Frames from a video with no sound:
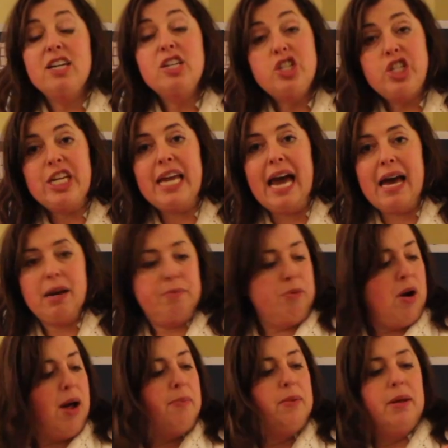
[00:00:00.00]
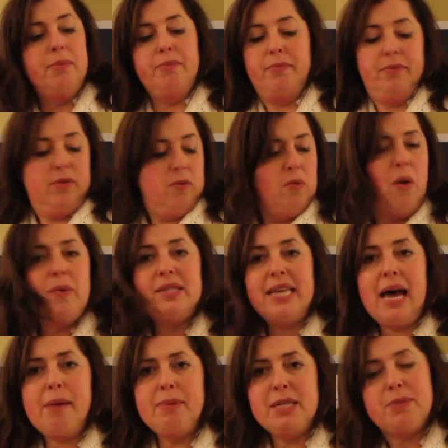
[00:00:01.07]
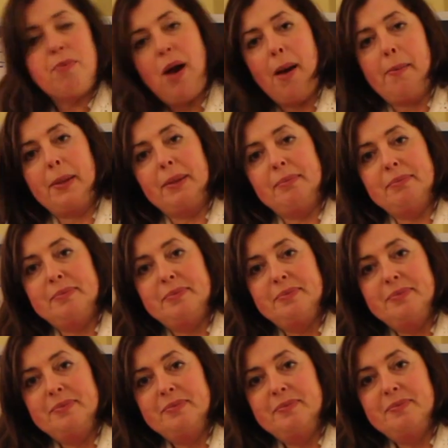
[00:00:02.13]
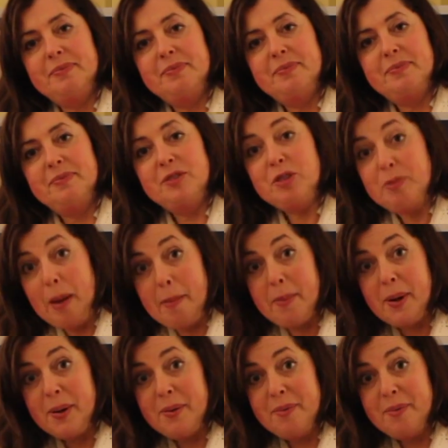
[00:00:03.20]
she had a problem. What was Abby's problem? Do you remember?